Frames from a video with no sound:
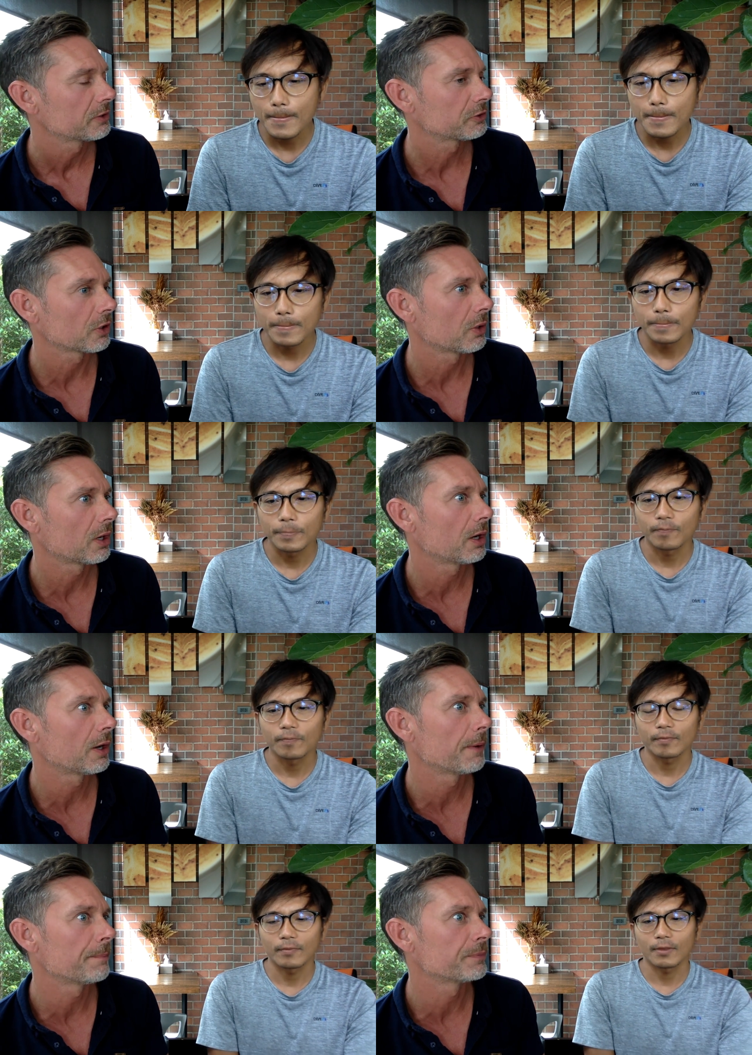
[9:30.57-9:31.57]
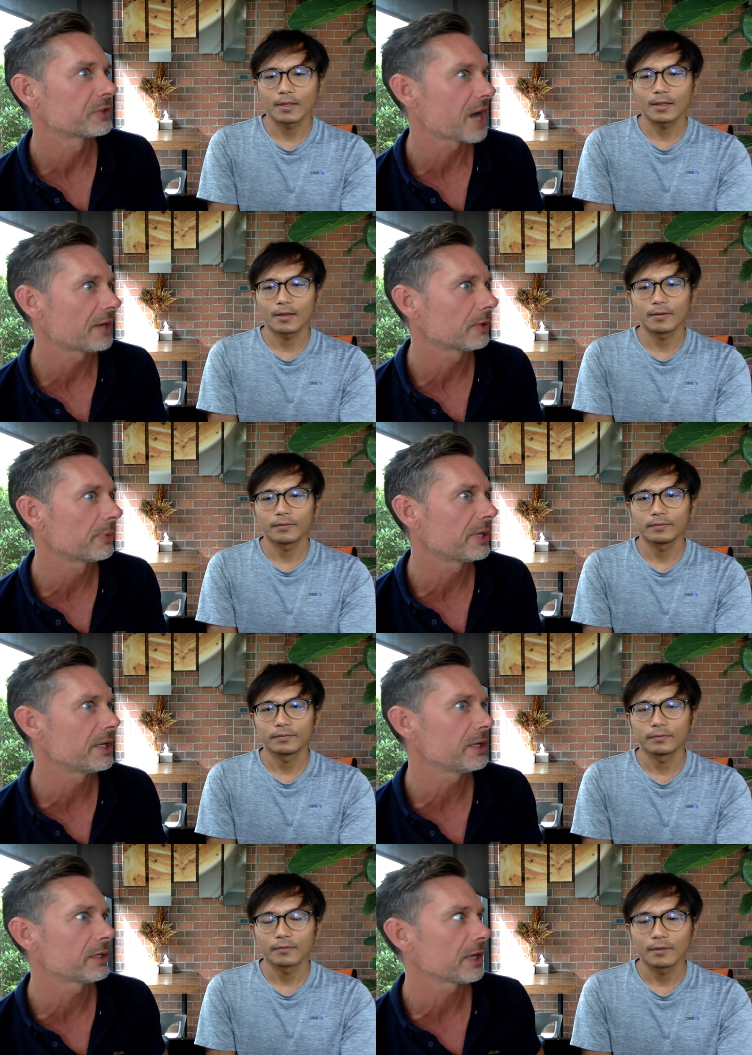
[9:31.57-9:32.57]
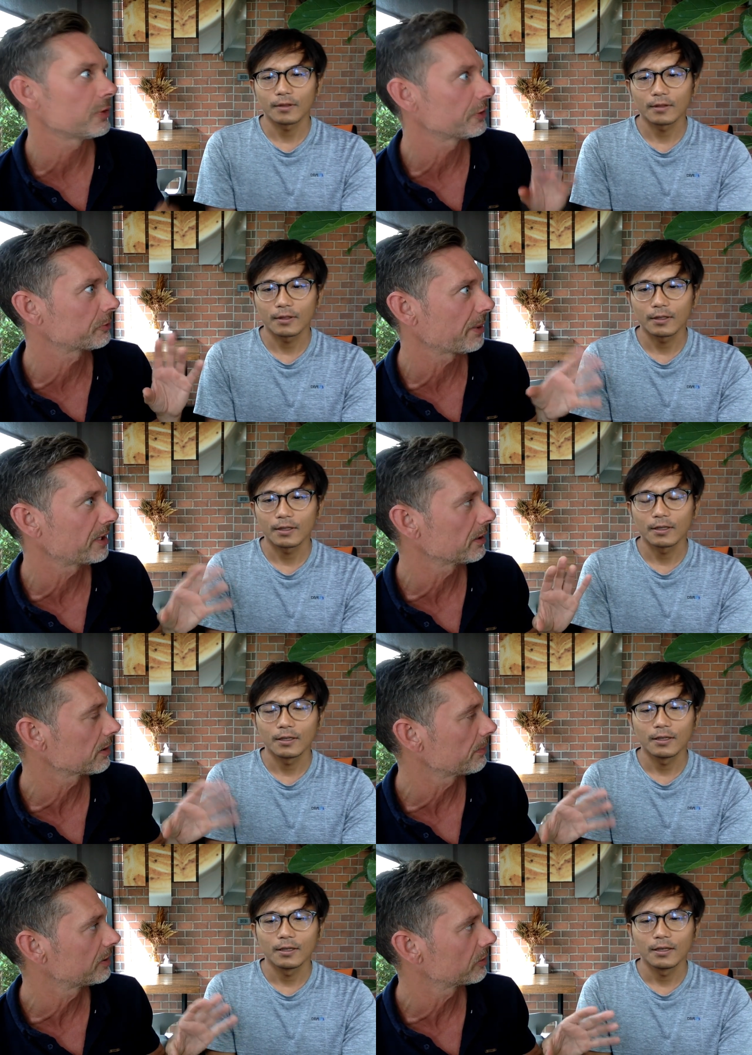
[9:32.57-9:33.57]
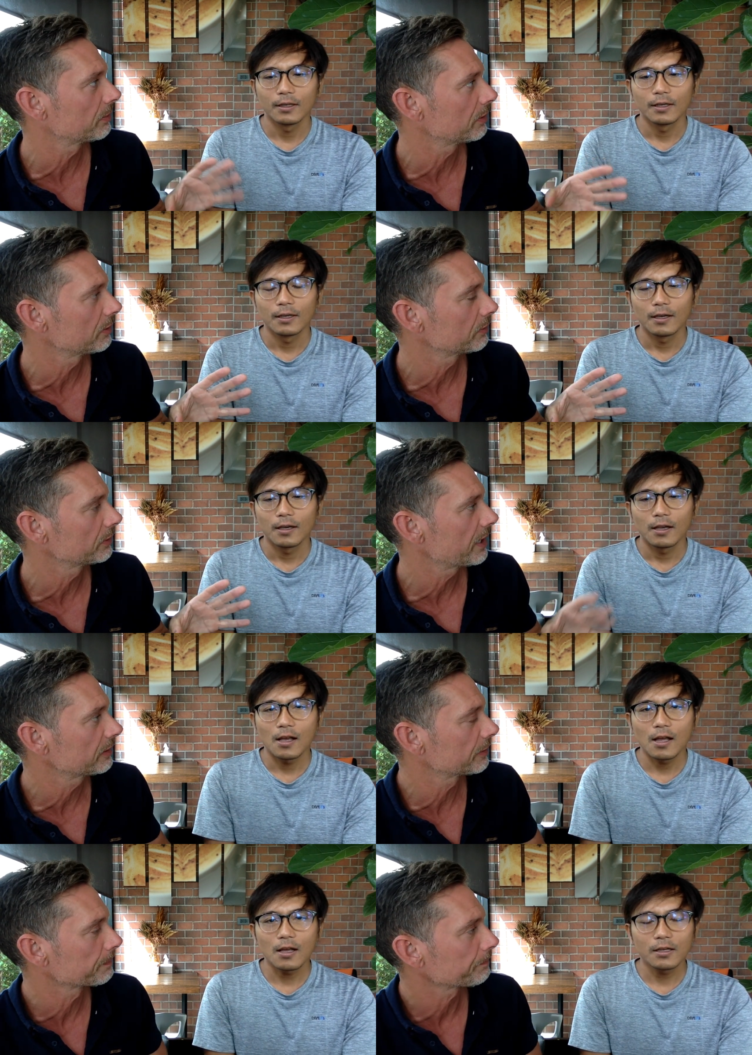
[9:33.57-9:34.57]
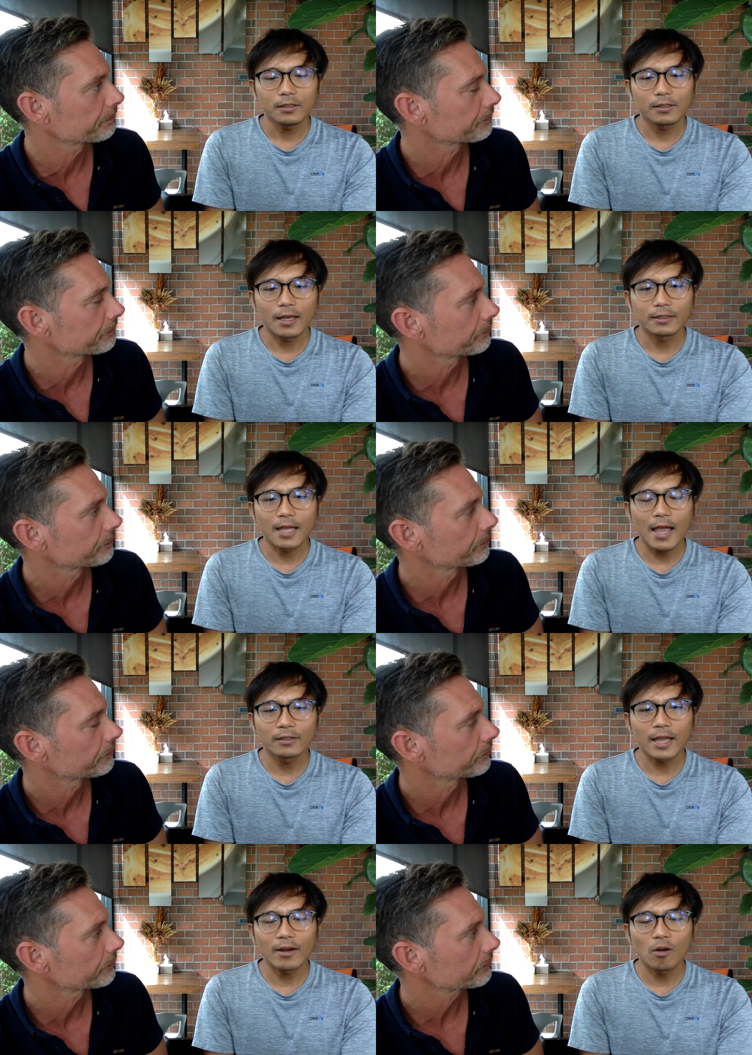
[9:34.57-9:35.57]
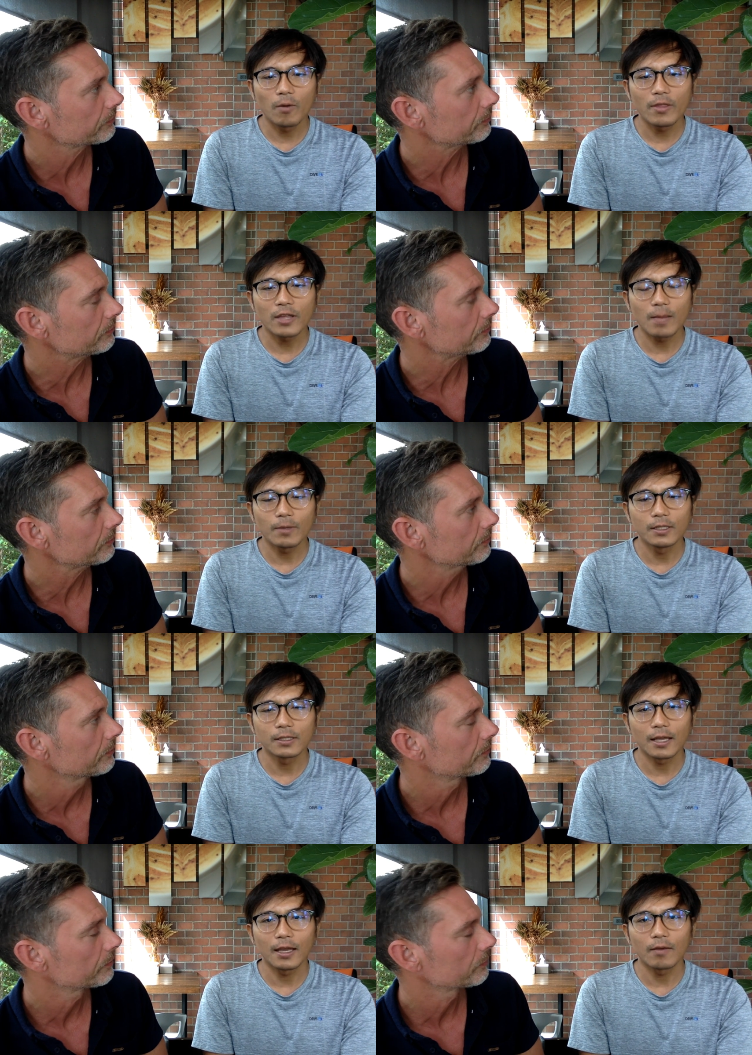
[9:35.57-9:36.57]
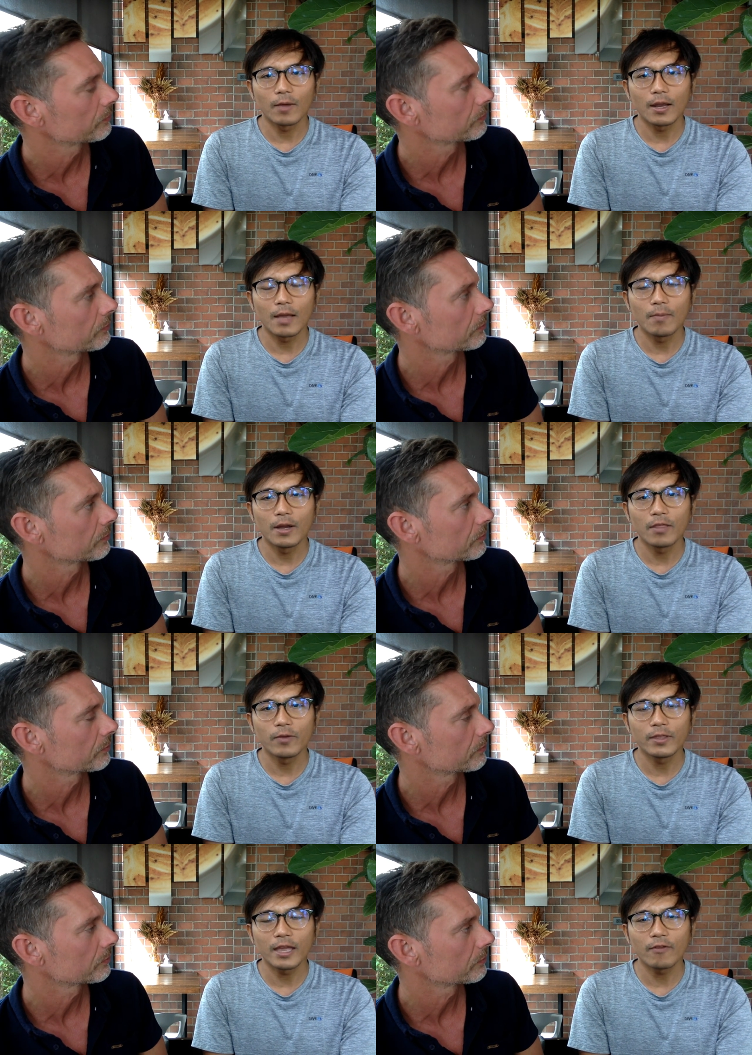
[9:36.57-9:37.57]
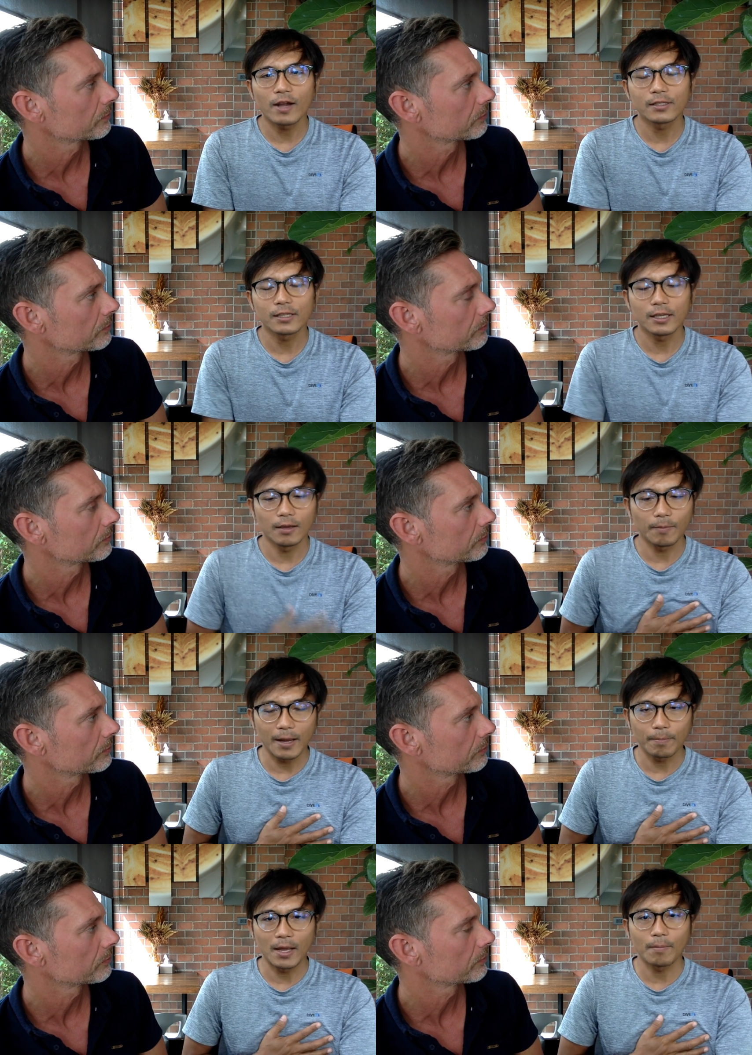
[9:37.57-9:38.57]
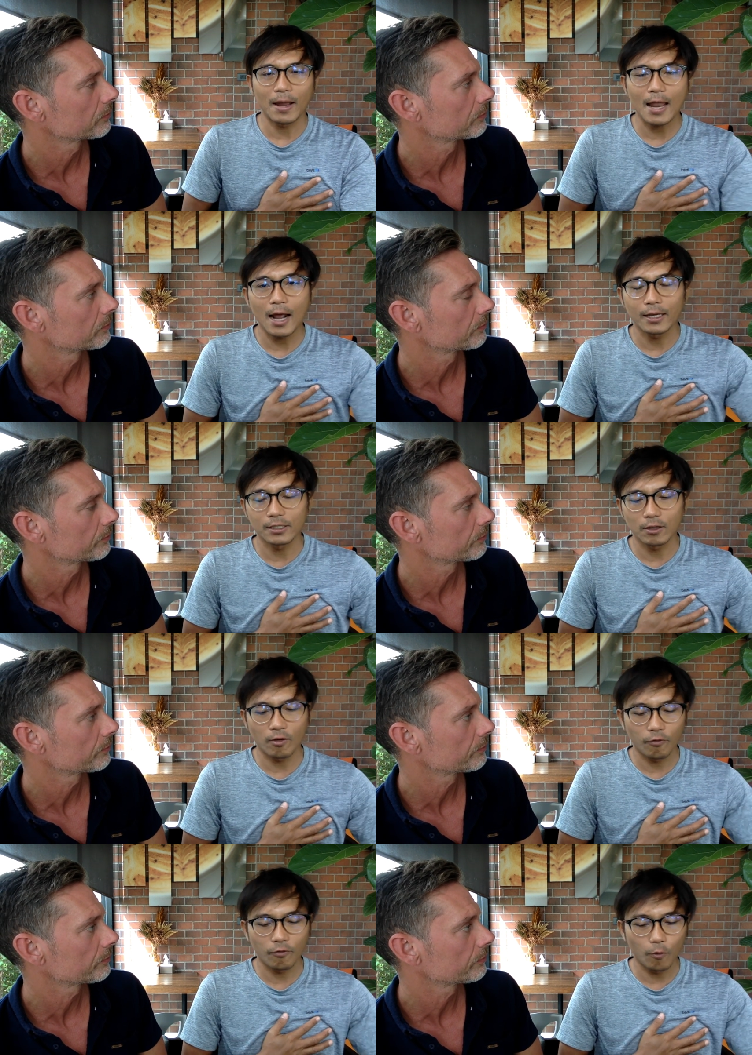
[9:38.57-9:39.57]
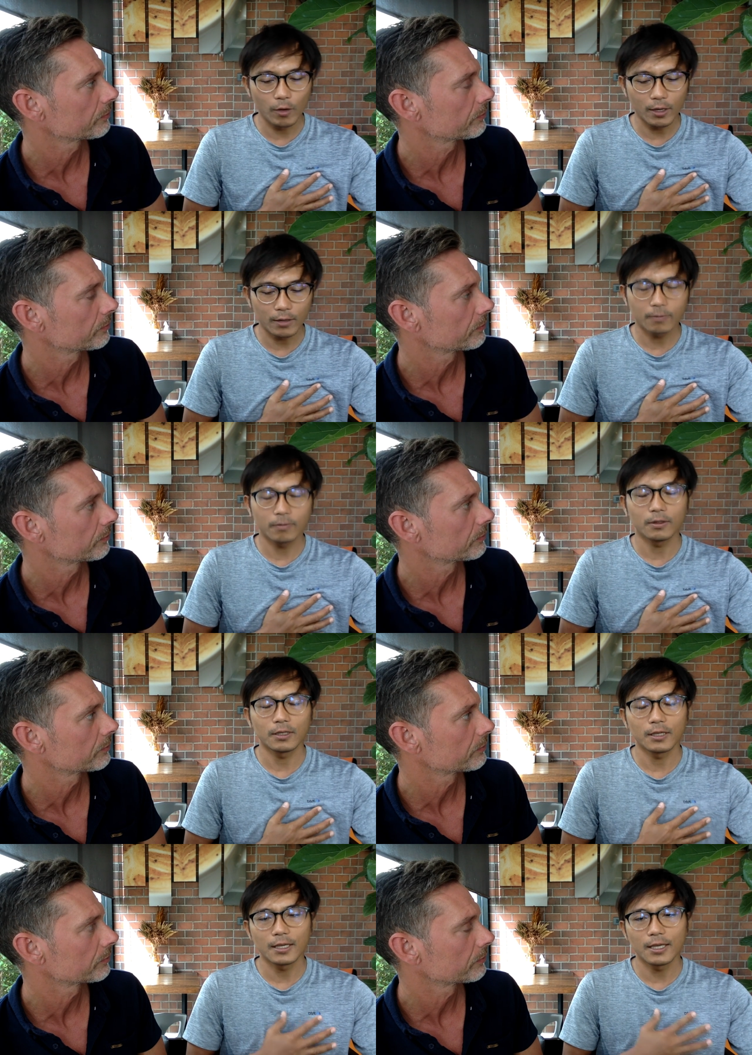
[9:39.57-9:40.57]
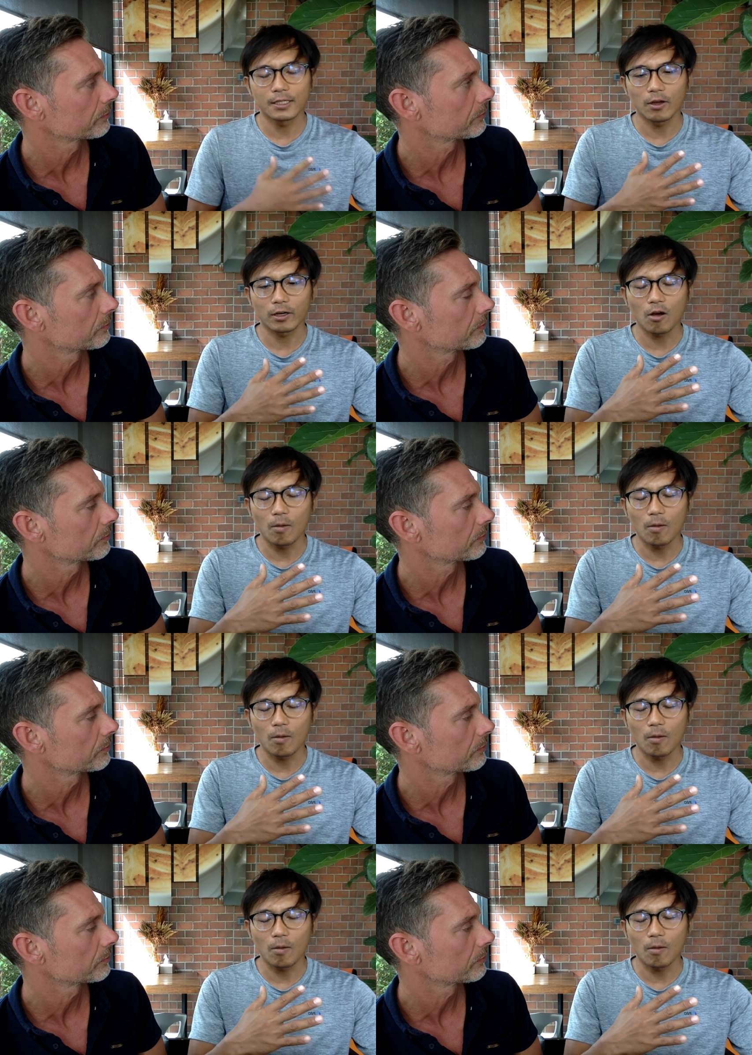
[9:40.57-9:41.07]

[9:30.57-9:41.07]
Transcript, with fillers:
Speaker 1: So tidal breathing, can you explain a little bit on that? It's like tidal breathe up is like when I breathe with FRC, like my lung is not fully, it's not